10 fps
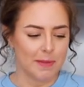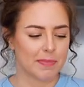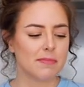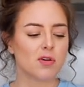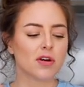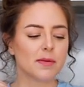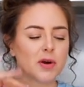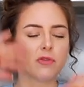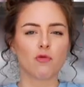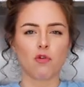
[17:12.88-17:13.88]
but I'm not gonna
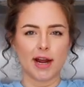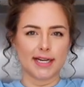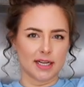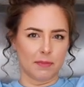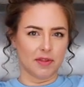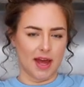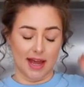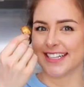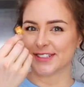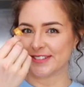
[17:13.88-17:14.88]
put it right up there.
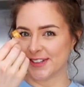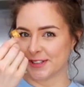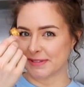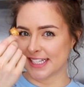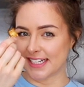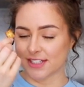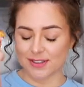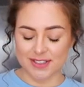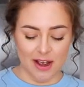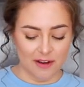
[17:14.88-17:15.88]
Little roast
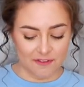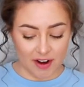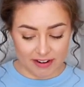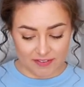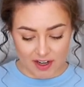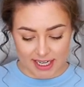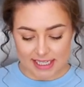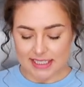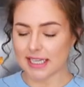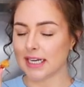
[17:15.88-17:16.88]
potatoes, very, very
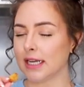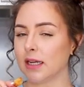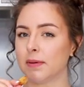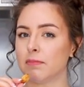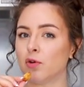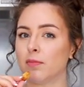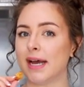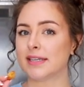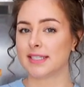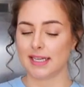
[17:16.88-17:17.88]
easy, a little bit more
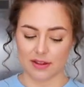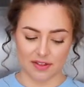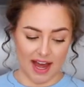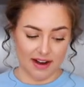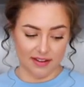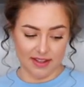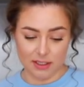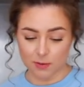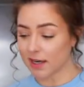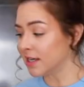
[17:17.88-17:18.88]
messy than
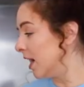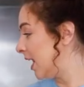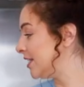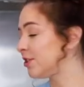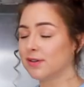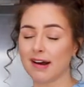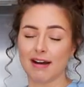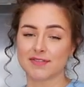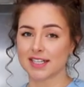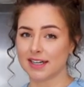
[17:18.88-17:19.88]
this one. I do not
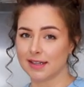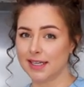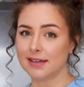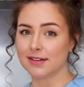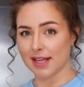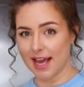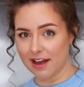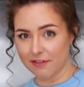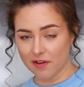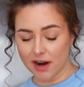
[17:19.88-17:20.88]
have to clean the
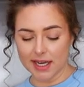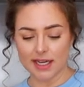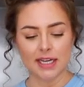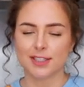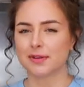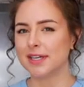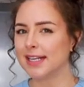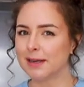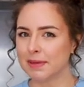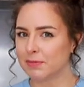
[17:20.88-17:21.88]
air fryer, so a
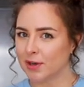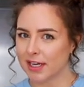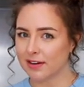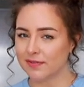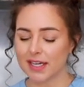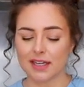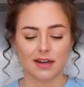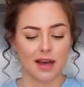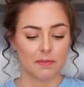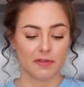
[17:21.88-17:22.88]
little bit more
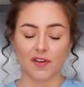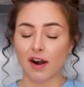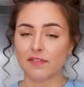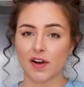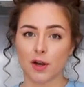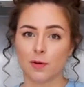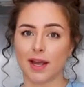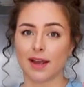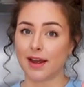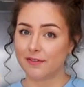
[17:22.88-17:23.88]
inconvenient, but very, very
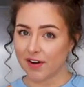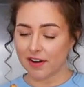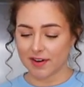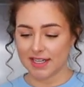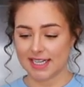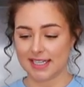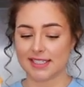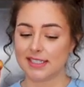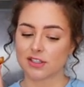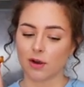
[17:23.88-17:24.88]
quick and very, very
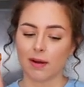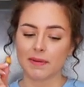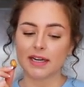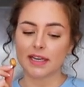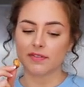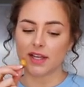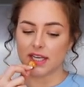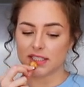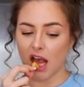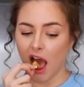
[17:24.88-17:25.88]
tasty. So I'm gonna give
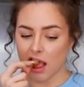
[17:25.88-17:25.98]
these